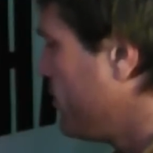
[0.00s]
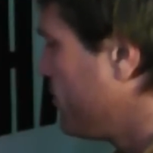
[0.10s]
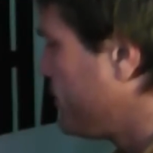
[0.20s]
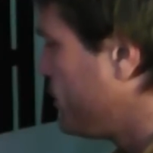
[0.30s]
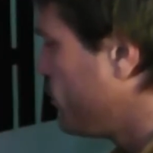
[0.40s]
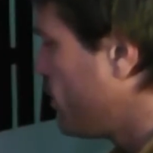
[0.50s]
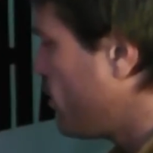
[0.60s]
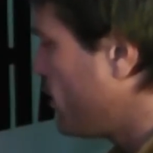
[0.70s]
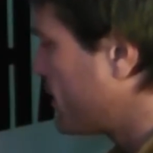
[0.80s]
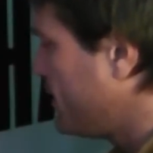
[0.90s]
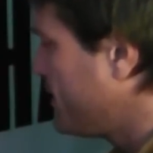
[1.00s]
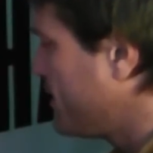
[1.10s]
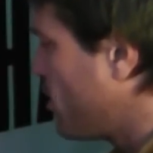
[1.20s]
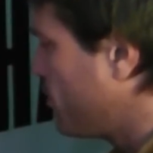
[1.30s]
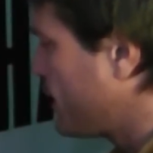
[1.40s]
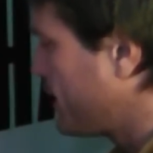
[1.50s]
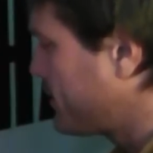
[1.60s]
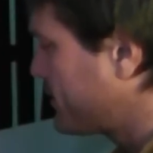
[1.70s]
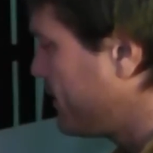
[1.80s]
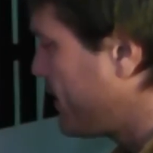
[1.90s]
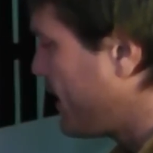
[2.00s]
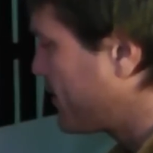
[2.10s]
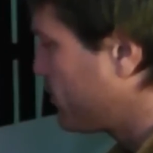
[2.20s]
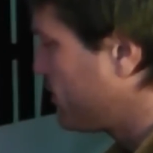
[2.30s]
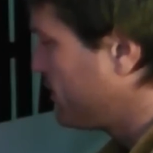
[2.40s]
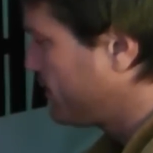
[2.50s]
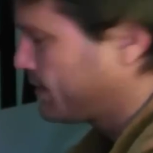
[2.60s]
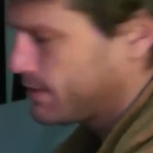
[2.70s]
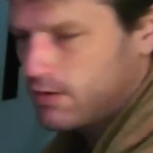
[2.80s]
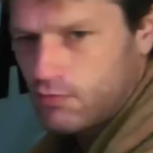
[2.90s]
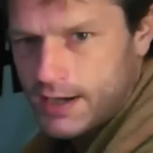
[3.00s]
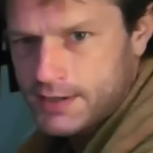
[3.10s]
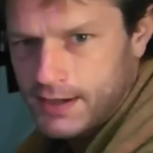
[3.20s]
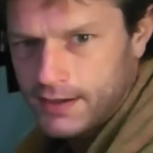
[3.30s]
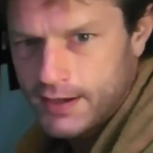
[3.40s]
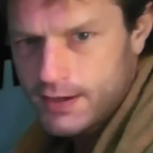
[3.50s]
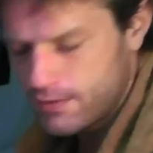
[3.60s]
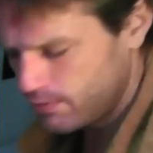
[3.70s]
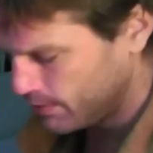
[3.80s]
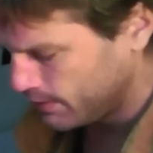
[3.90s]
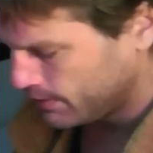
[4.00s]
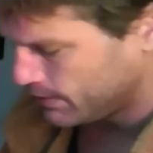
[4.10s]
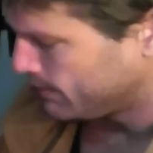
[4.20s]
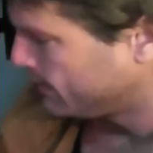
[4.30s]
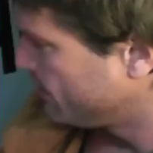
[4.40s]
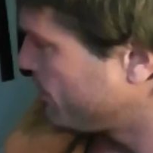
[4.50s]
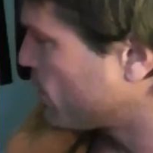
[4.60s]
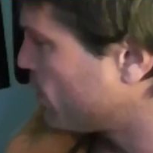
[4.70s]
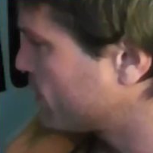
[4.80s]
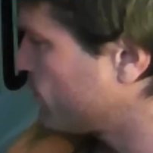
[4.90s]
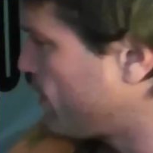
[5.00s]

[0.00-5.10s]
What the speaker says: pure Euclidean objects like this rectangle here, because